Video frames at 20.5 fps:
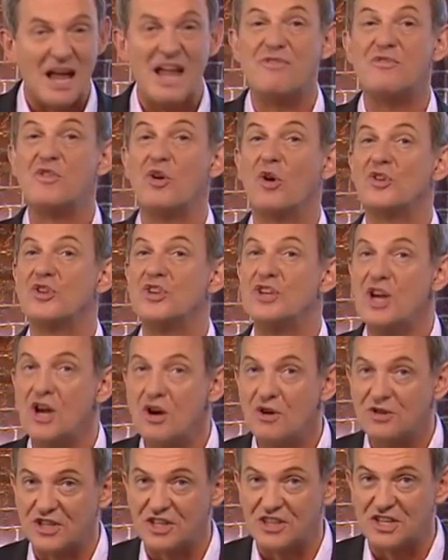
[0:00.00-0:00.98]
If you're
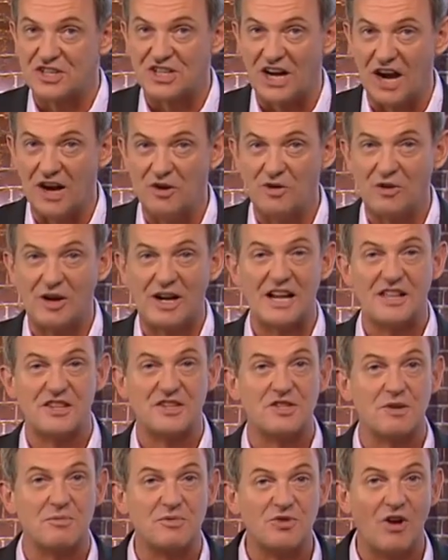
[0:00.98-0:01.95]
new to the channel, click
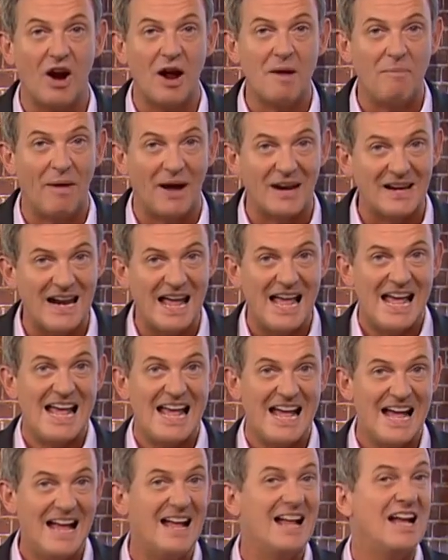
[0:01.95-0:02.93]
the subscribe button
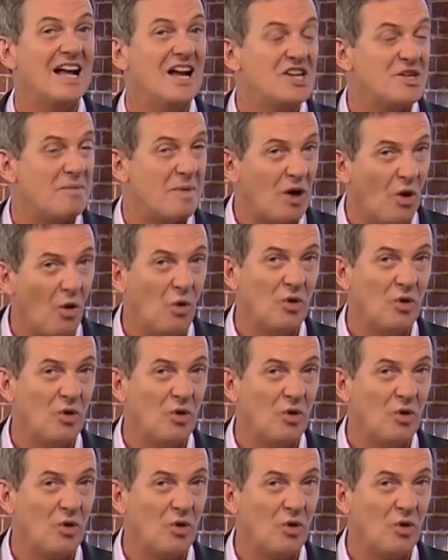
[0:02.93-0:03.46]
here to be